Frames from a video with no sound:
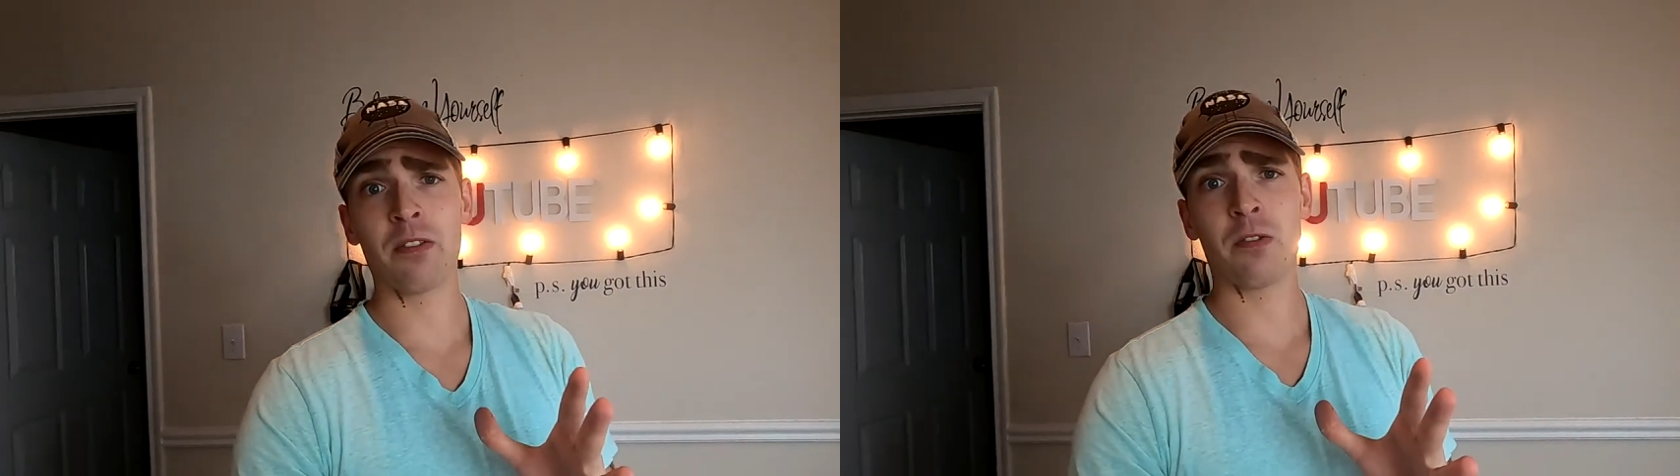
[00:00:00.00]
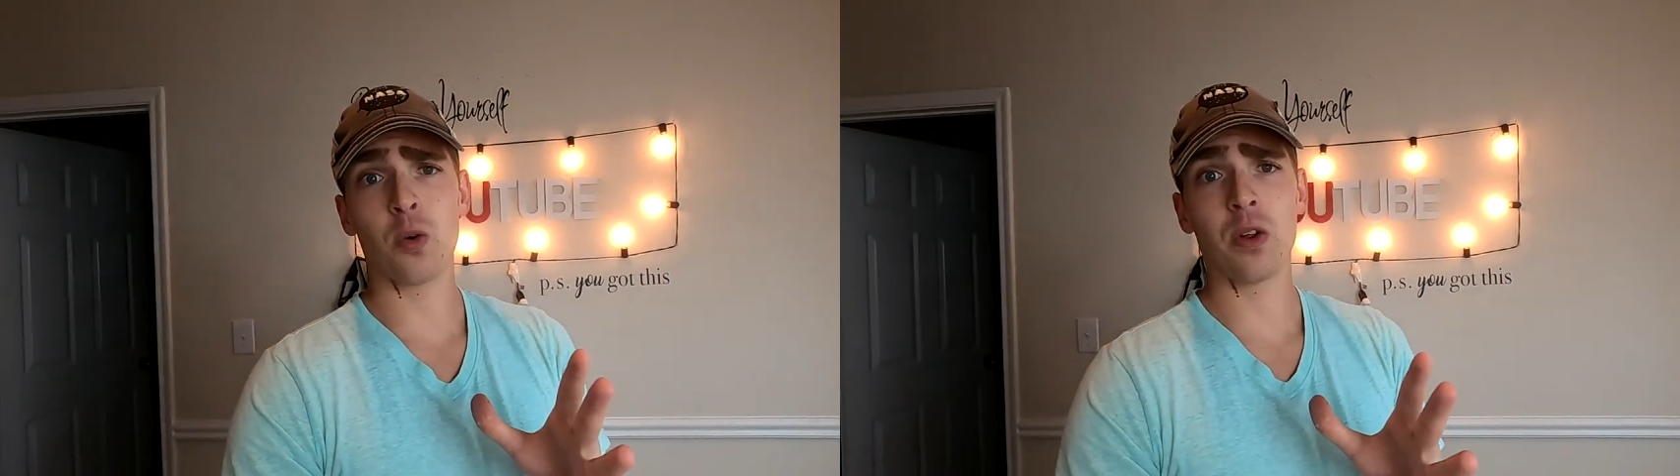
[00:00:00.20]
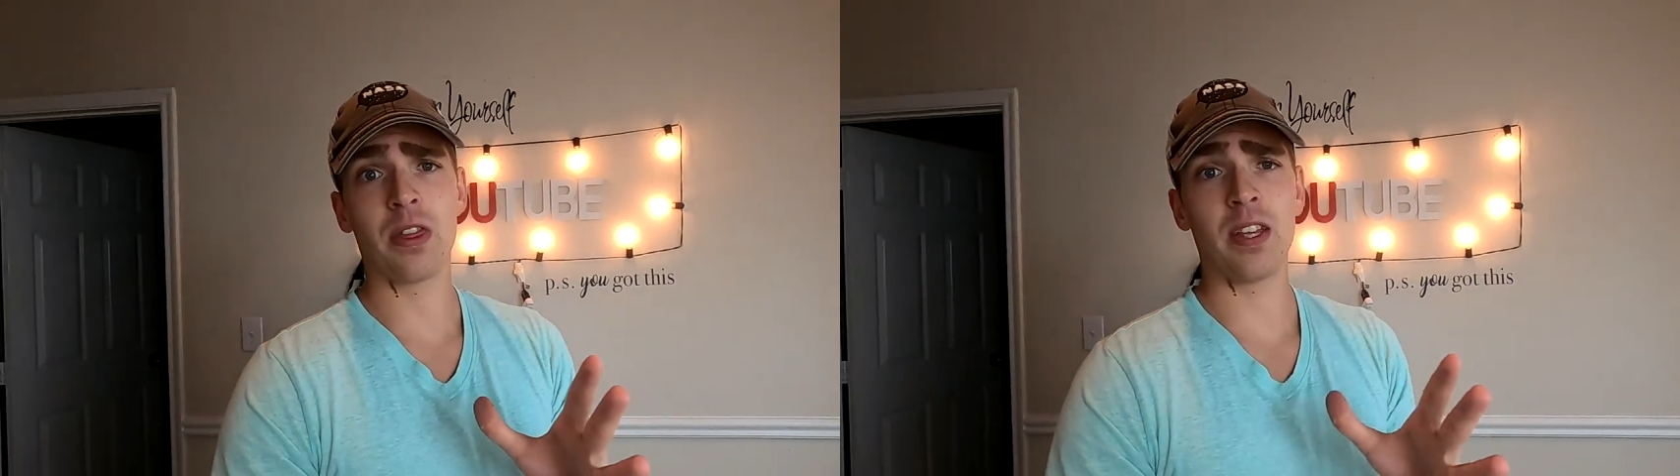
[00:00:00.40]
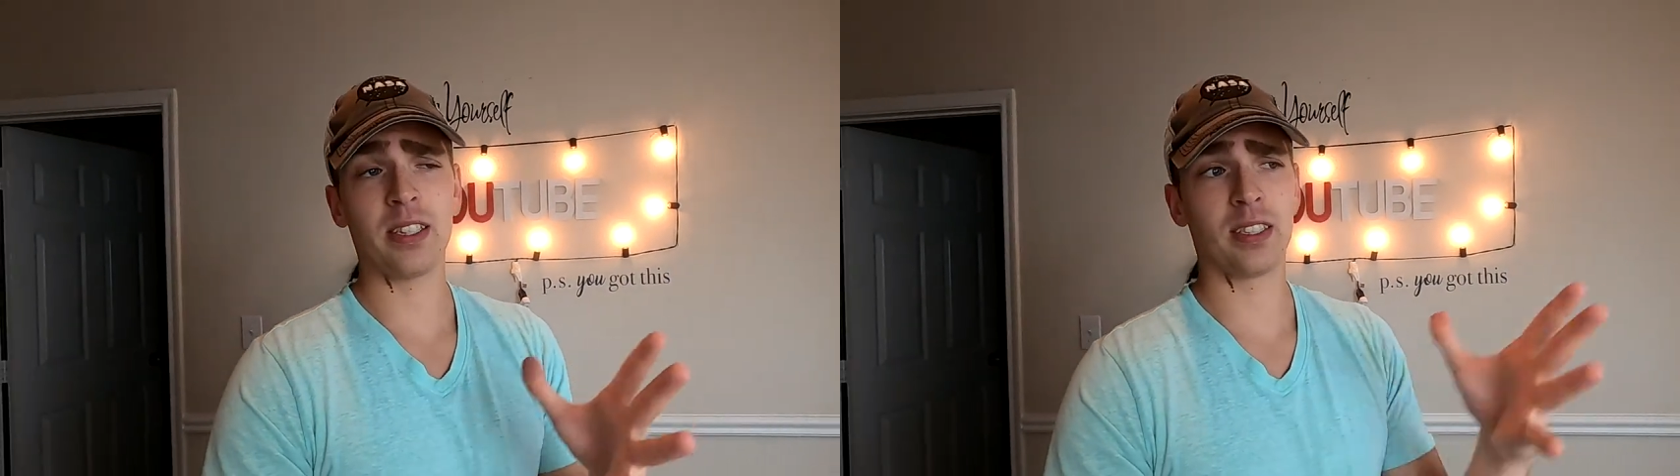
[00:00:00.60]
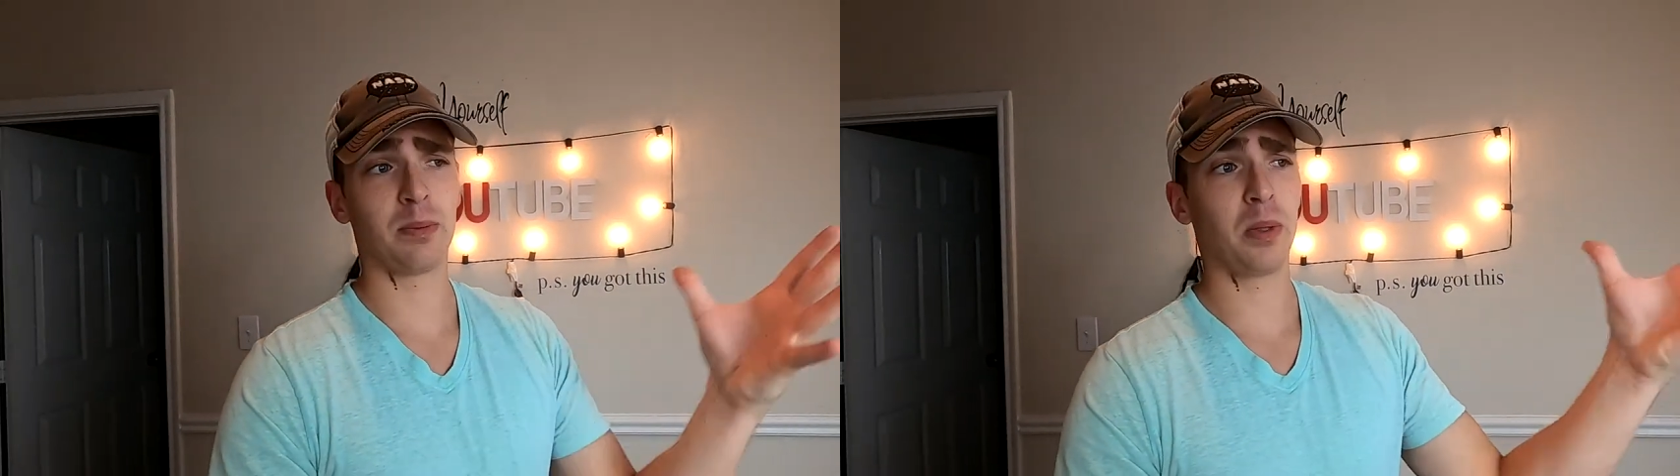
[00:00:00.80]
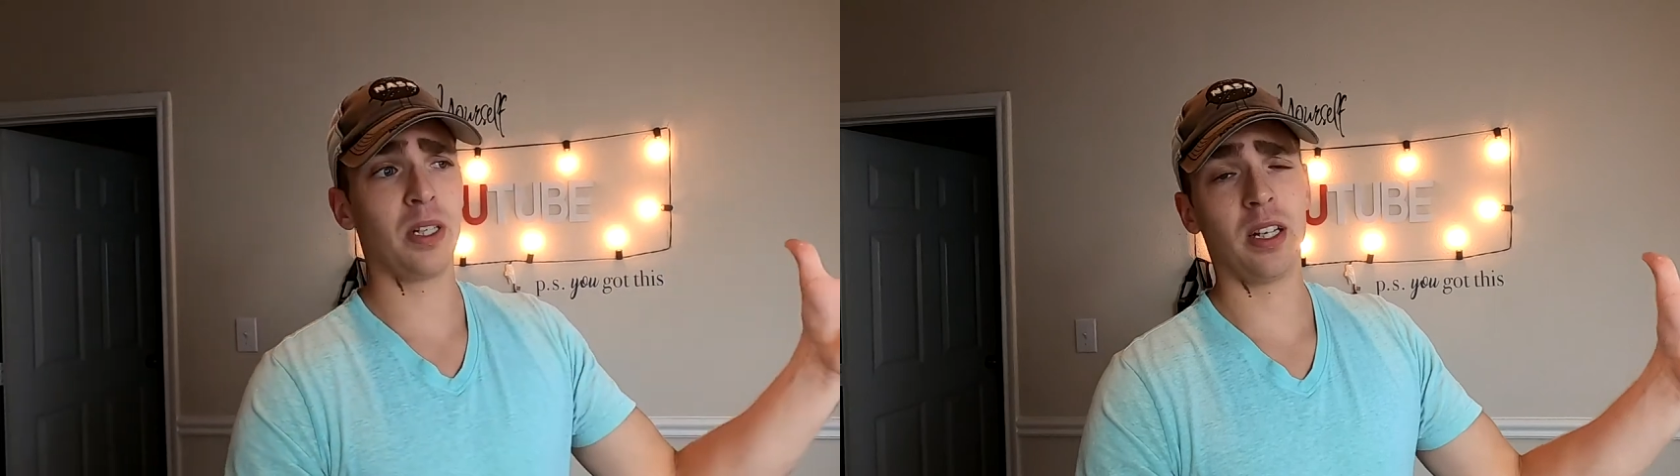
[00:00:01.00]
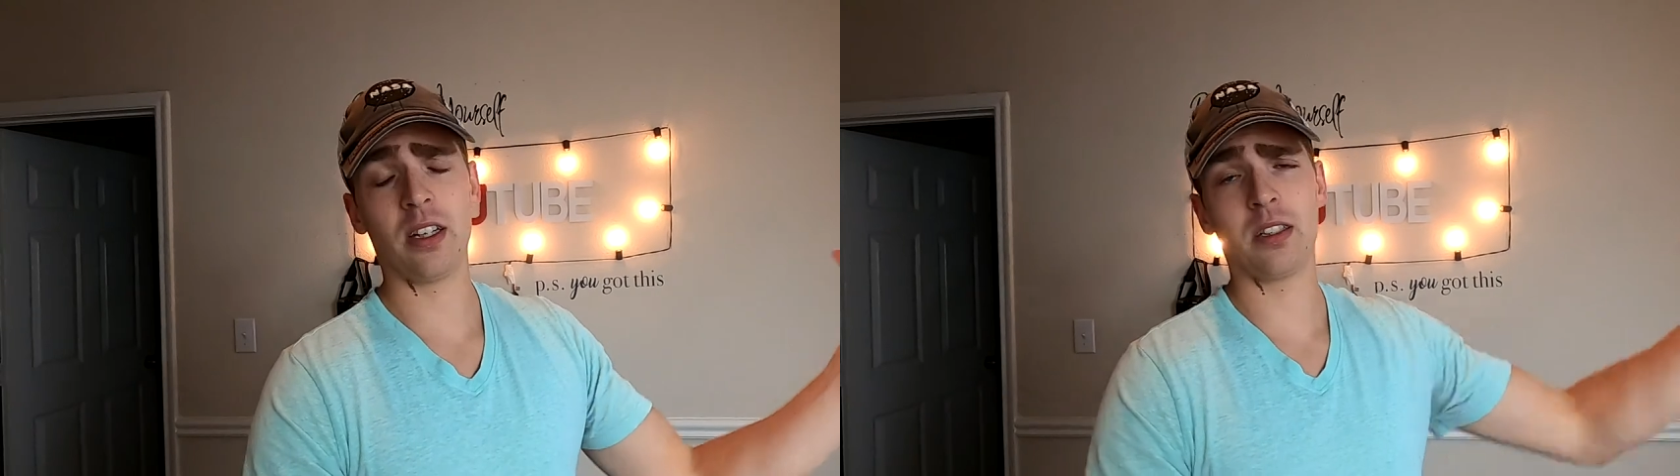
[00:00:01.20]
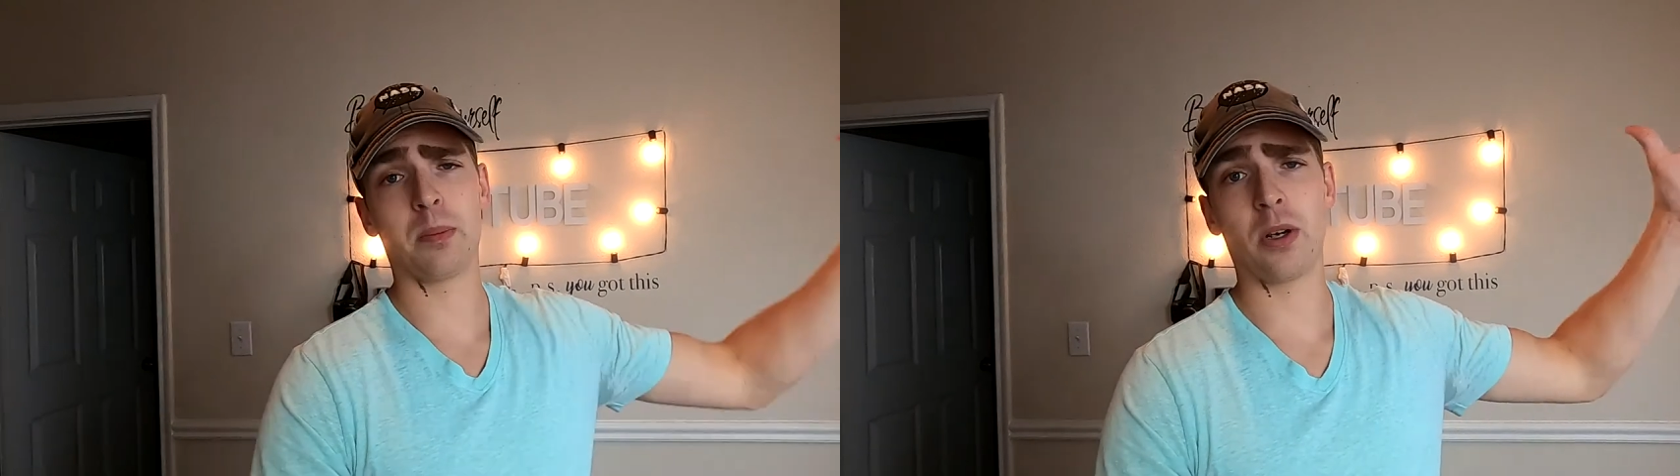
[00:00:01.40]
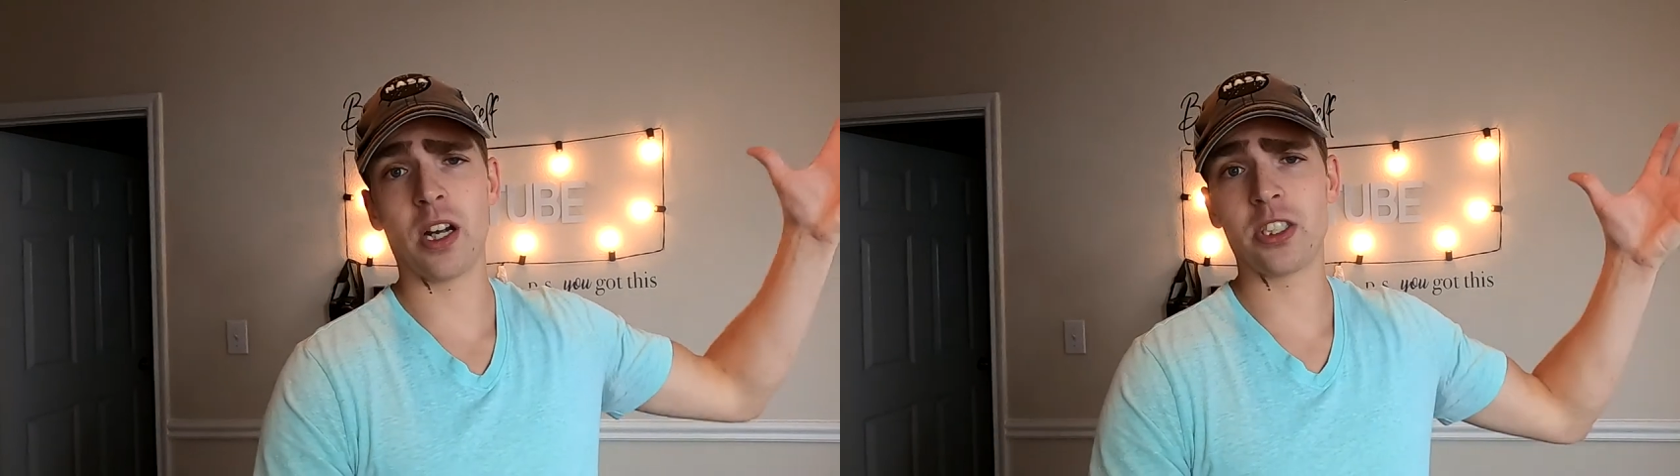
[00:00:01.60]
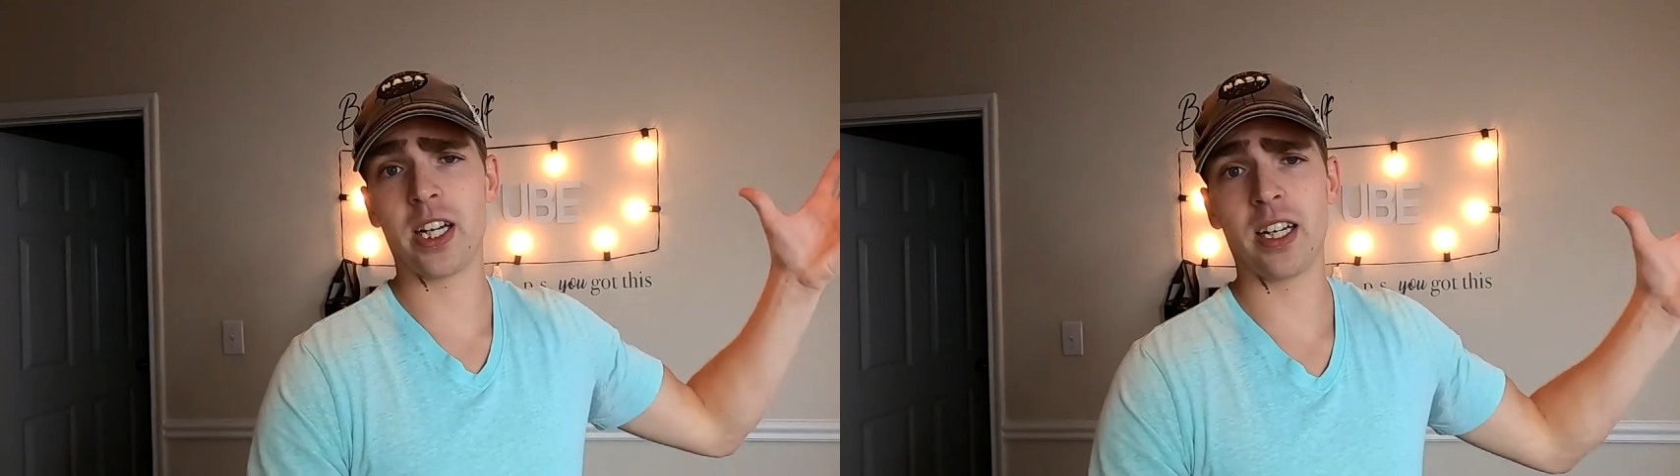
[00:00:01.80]
for this particular
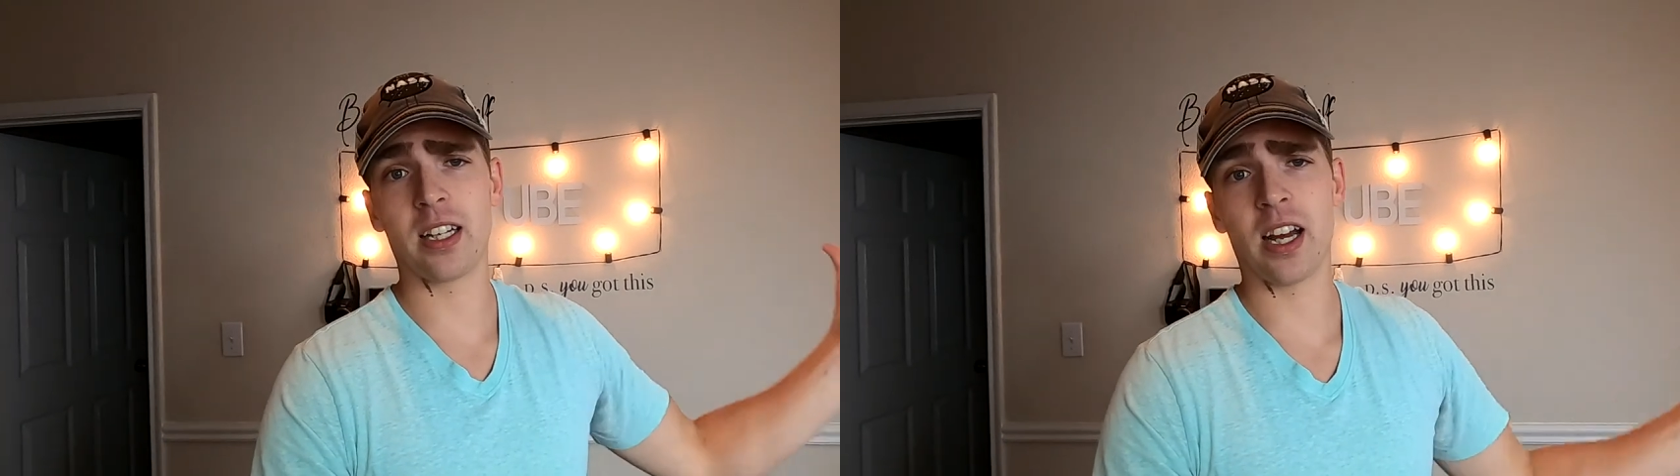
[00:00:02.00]
project.